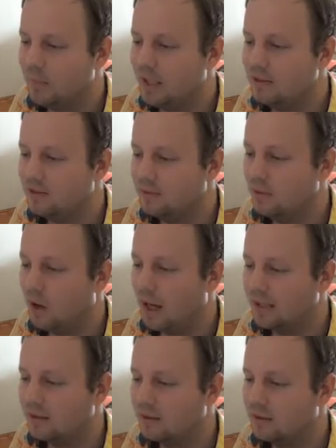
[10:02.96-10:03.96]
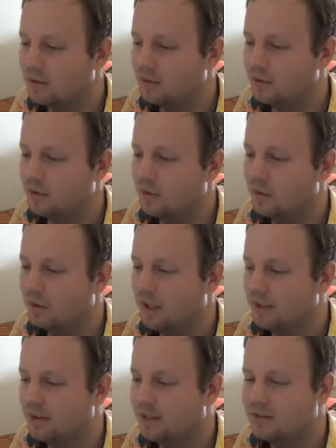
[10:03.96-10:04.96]
means knight. So,
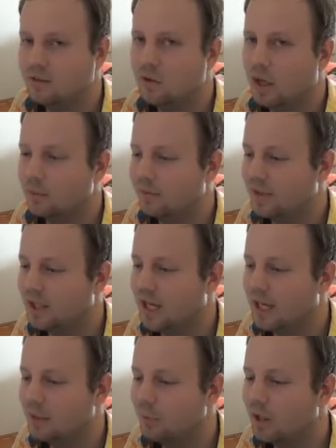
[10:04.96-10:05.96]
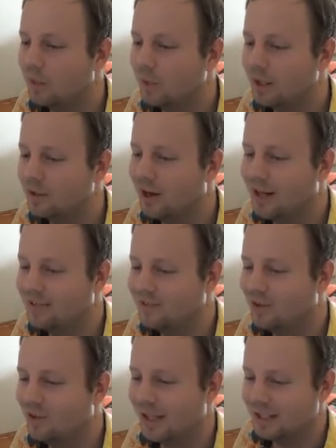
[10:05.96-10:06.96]
and that's knight with a K, by the way,
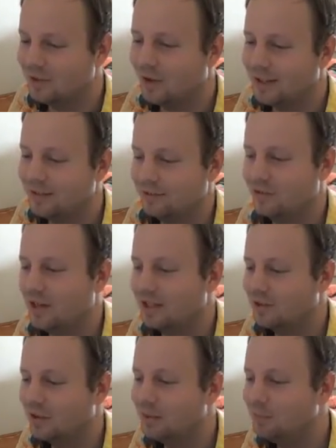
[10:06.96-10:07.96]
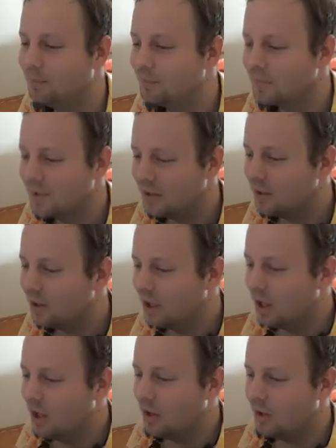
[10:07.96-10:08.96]
guys. Not like knight is nighttime.
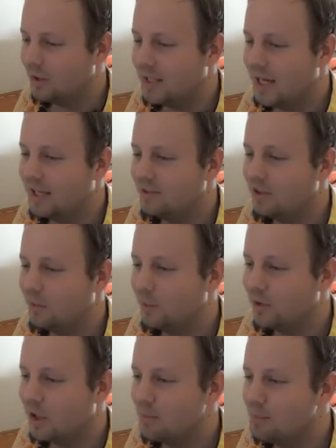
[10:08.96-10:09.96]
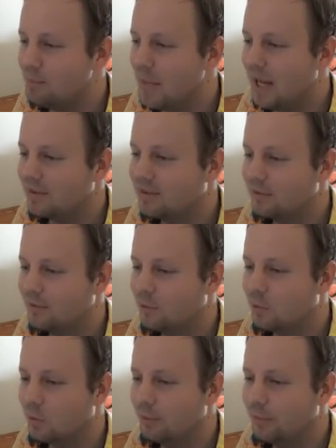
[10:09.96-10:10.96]
Okay, so we've got a
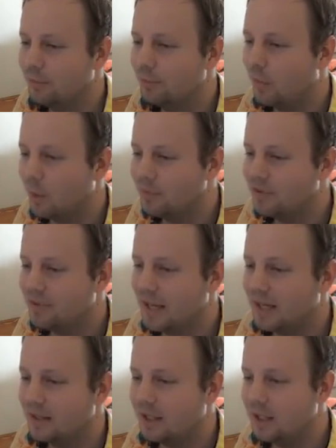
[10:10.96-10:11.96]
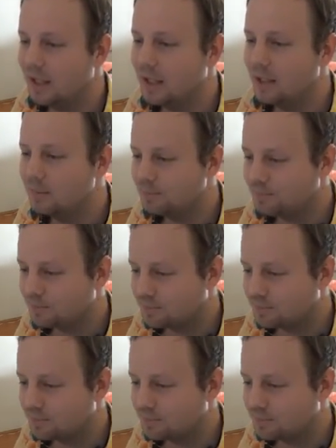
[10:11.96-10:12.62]
massive group of mobs down here.